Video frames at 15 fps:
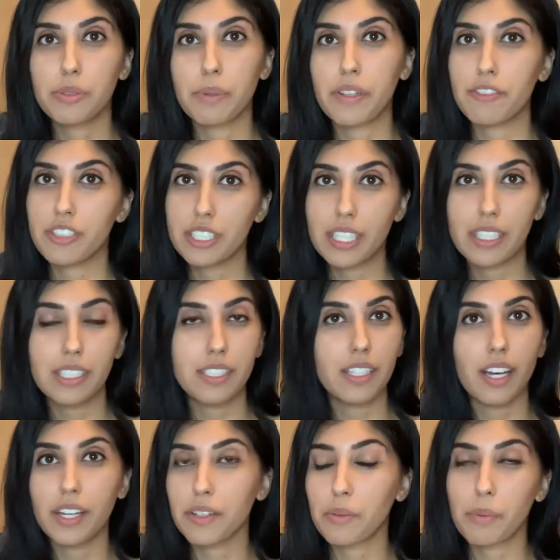whether it's at
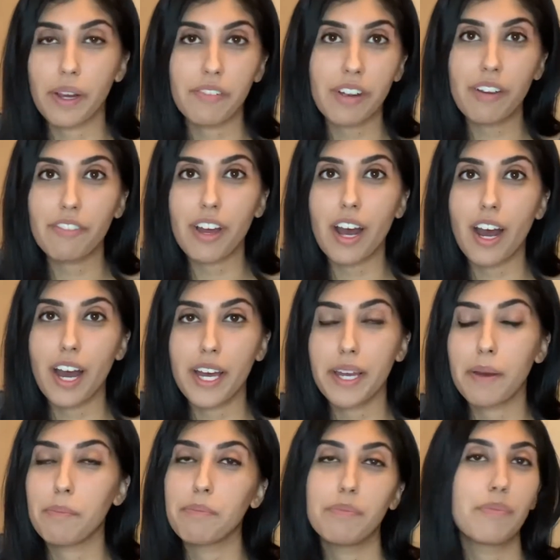like wherever,
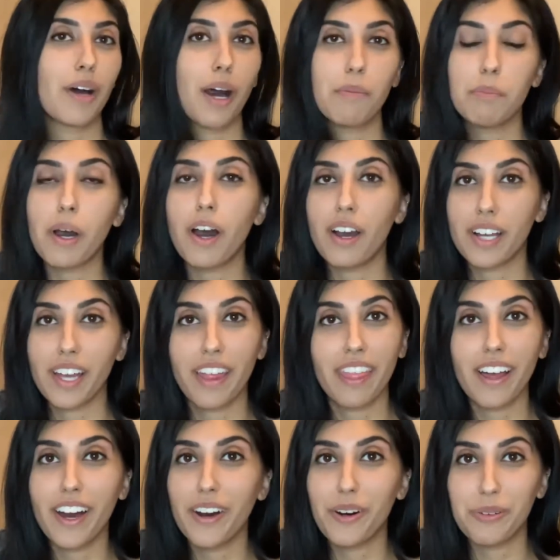I'm partying that
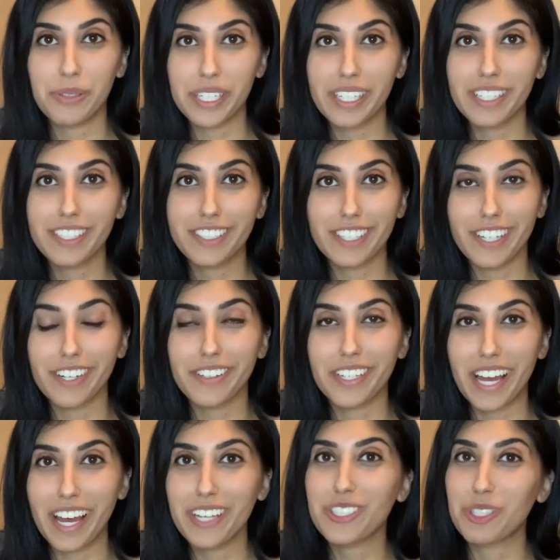whole week. So
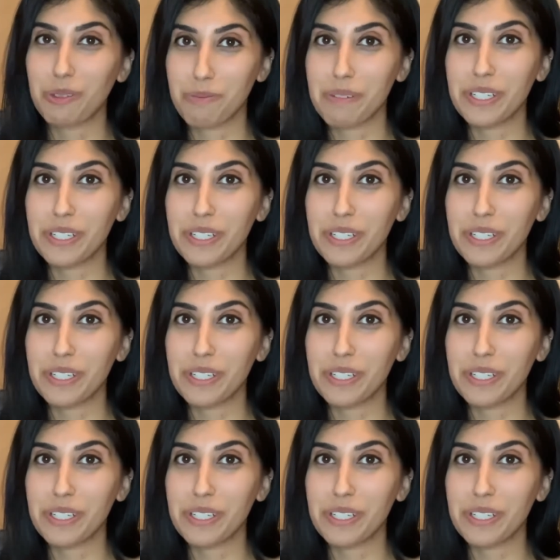yeah, it should be